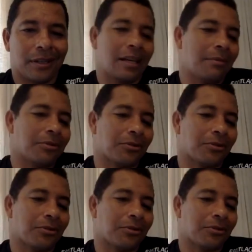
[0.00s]
watching the
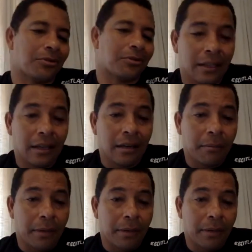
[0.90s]
games on the bench.
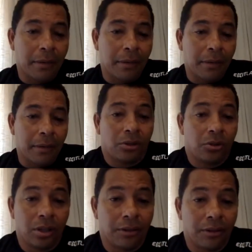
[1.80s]
But I
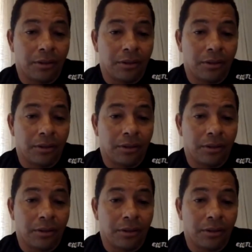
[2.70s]
respect all of